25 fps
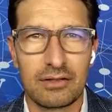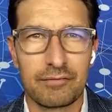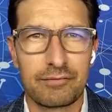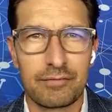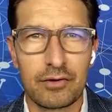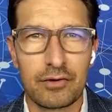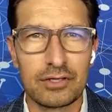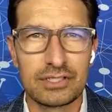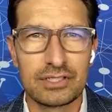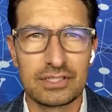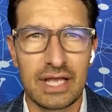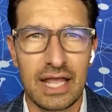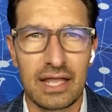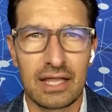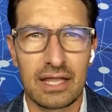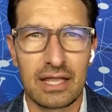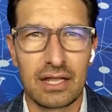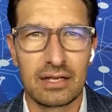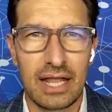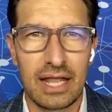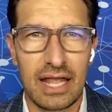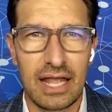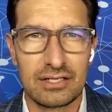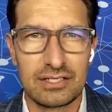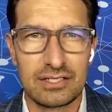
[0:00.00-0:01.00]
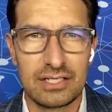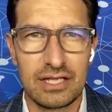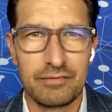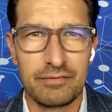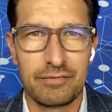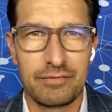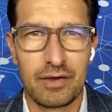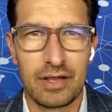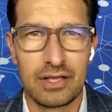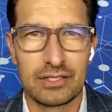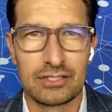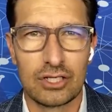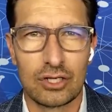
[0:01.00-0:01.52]
The first second
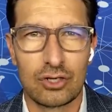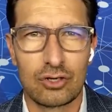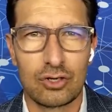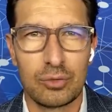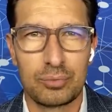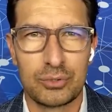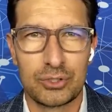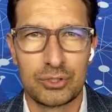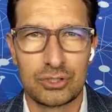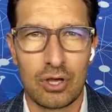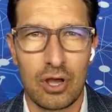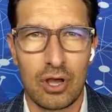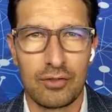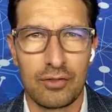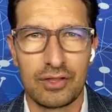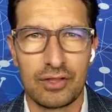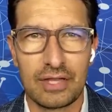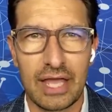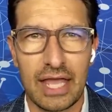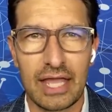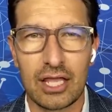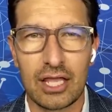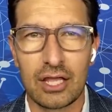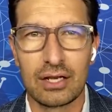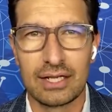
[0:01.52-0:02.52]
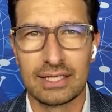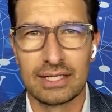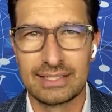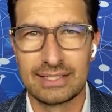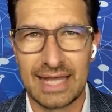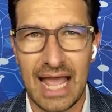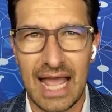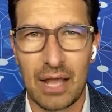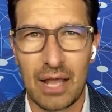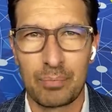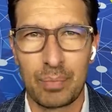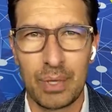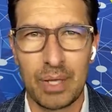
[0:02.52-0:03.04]
Antifa as a group saw that they could
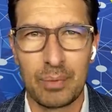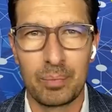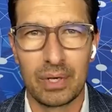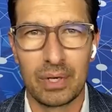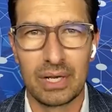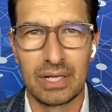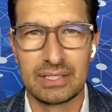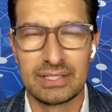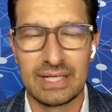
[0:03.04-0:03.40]
attack people,